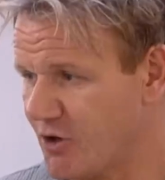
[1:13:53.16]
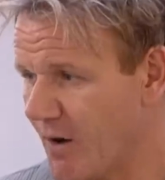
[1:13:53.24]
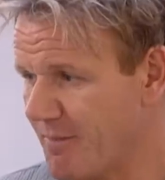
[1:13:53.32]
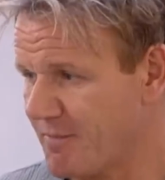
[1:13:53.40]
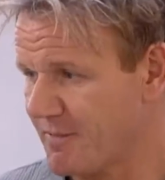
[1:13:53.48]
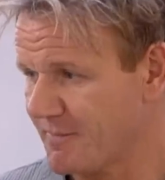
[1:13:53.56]

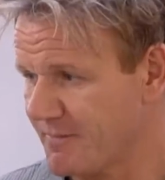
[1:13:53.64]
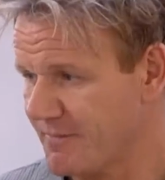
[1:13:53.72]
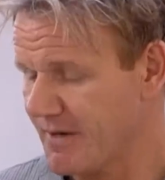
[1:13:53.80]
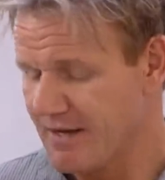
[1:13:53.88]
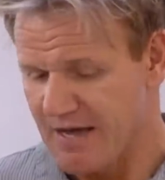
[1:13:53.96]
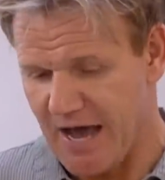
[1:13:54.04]
Quip,
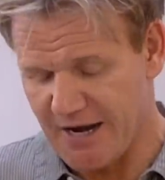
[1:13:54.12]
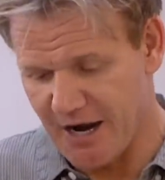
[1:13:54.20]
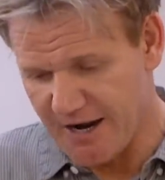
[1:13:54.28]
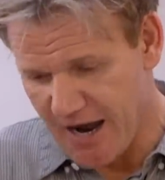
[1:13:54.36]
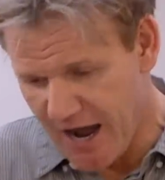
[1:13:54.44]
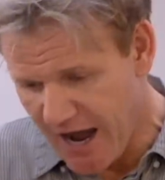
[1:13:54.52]
and
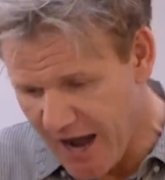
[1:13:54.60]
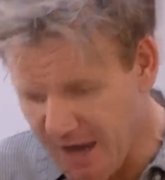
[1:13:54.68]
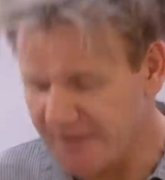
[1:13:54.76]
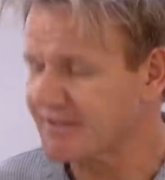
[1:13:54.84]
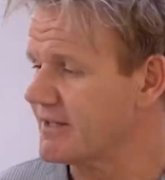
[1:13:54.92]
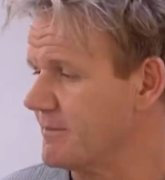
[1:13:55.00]
I
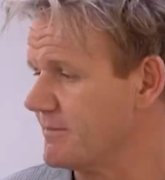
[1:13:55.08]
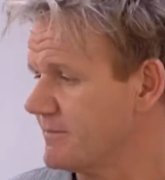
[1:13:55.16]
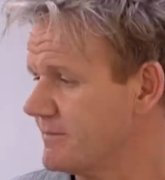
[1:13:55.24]
asked them